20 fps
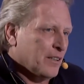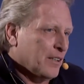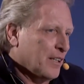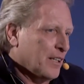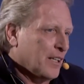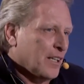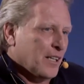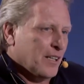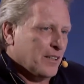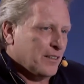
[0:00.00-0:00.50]

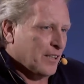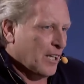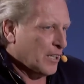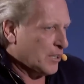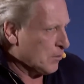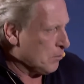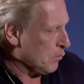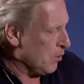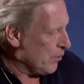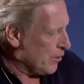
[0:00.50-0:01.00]

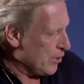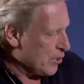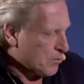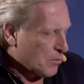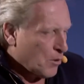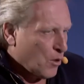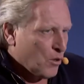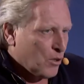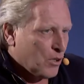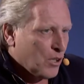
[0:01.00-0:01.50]
not to blow any
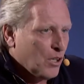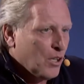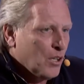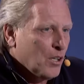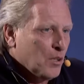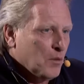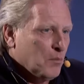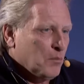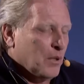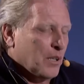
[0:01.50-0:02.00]
smoke,
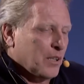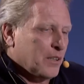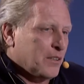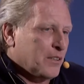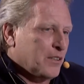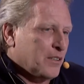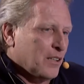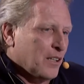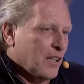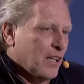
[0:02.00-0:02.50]

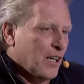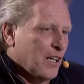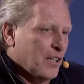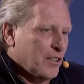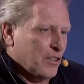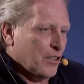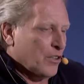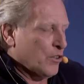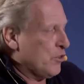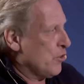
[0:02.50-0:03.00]
but
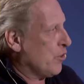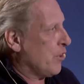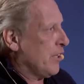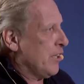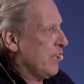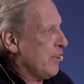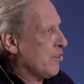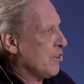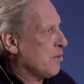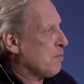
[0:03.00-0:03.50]
you
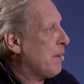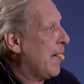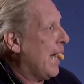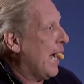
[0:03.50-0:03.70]
can hear the